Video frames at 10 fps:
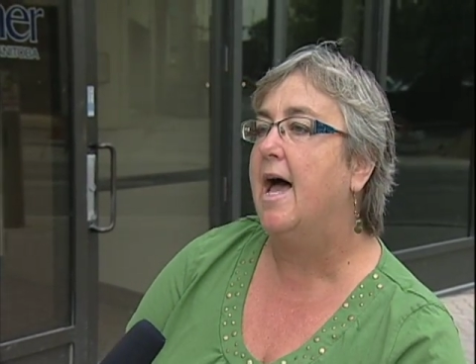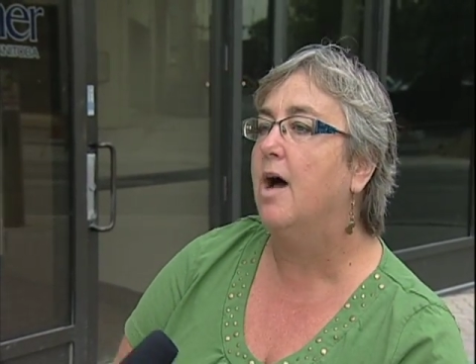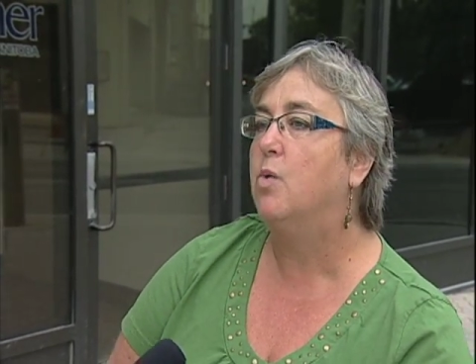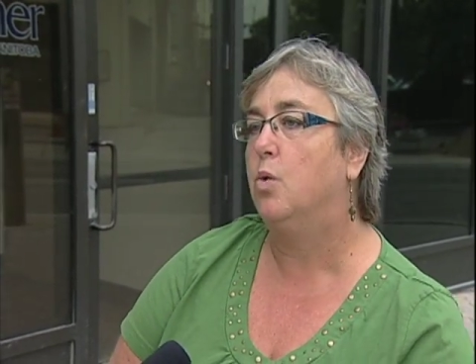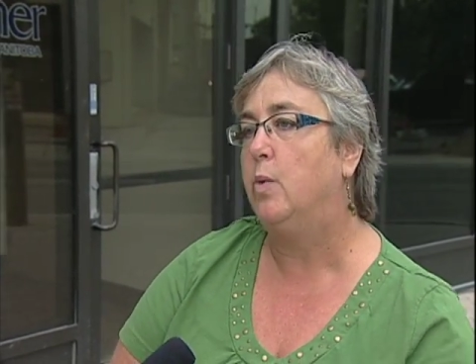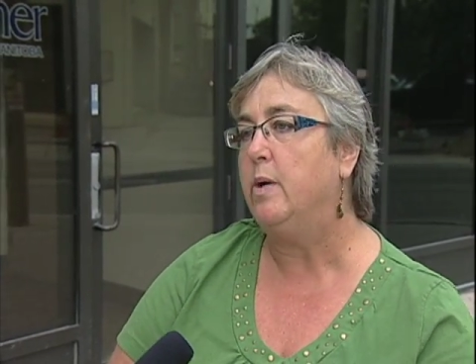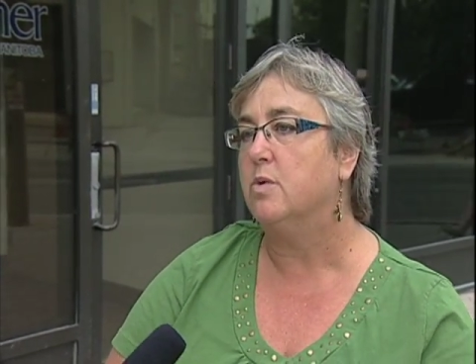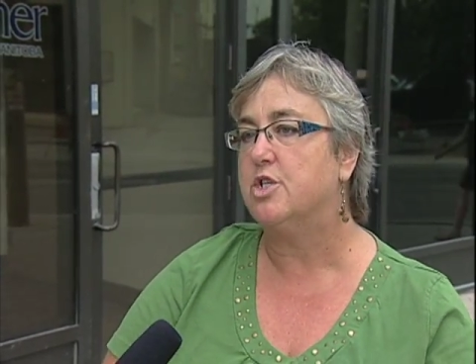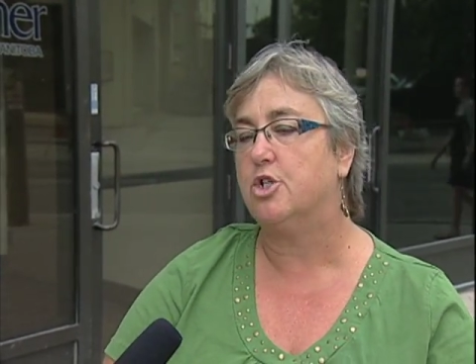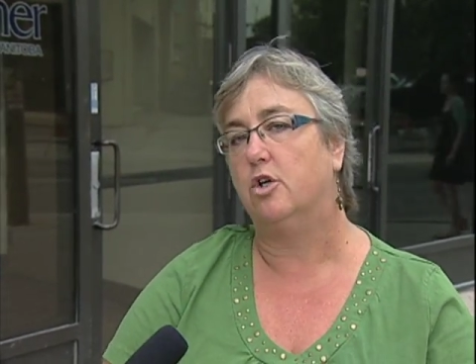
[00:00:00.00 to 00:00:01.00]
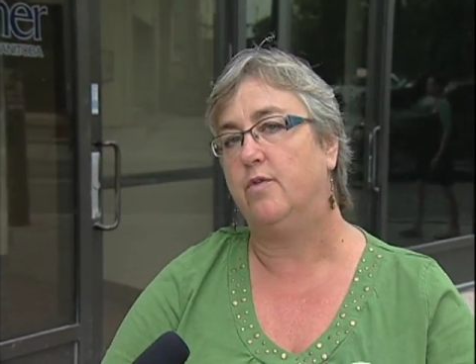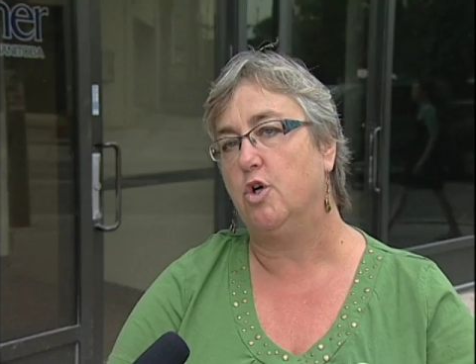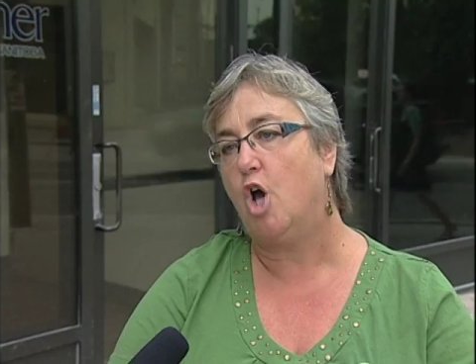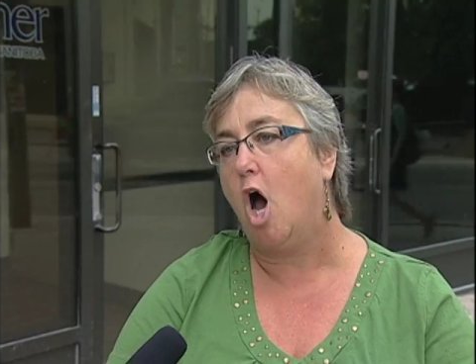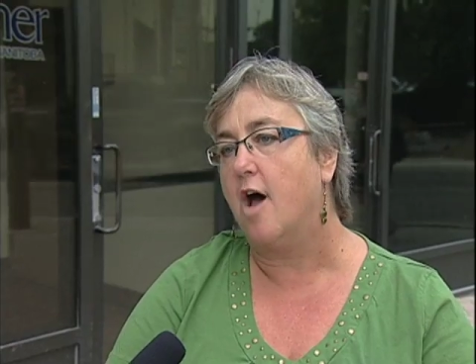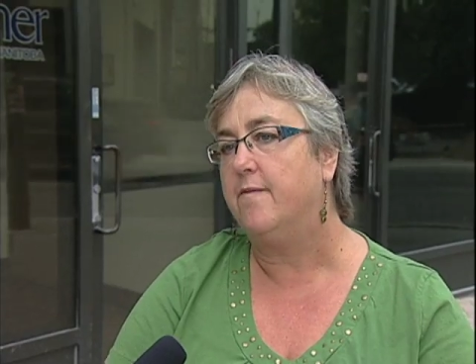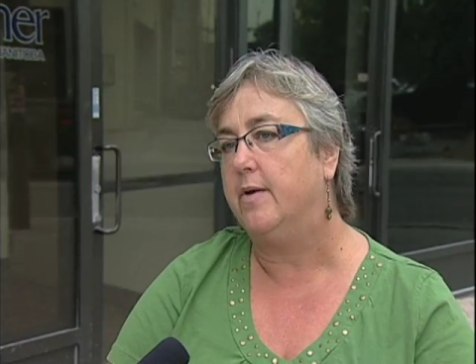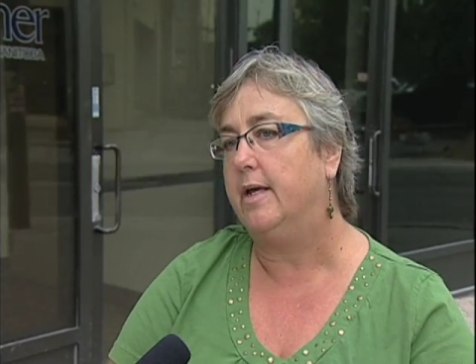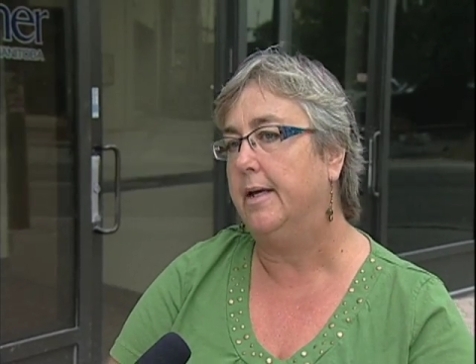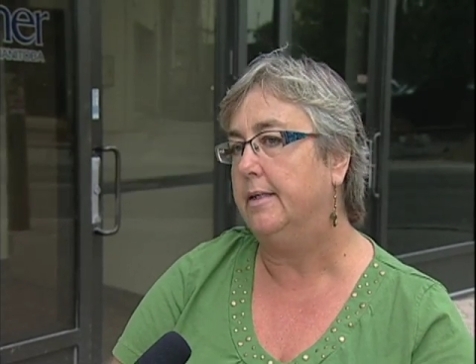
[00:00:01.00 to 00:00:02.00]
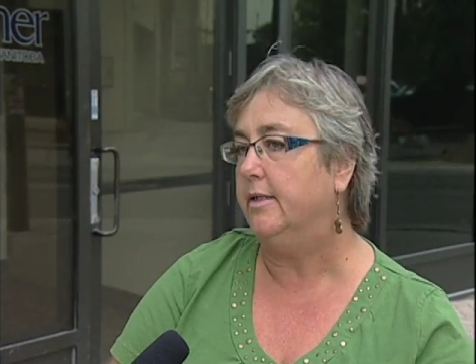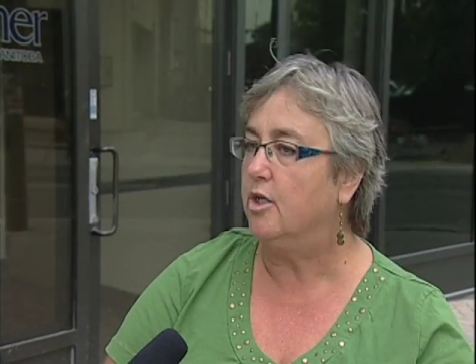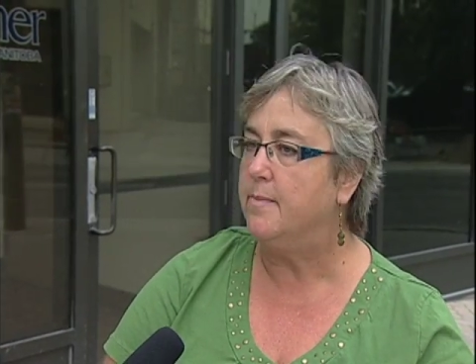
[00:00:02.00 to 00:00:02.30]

uh, where we will serve you coffee and,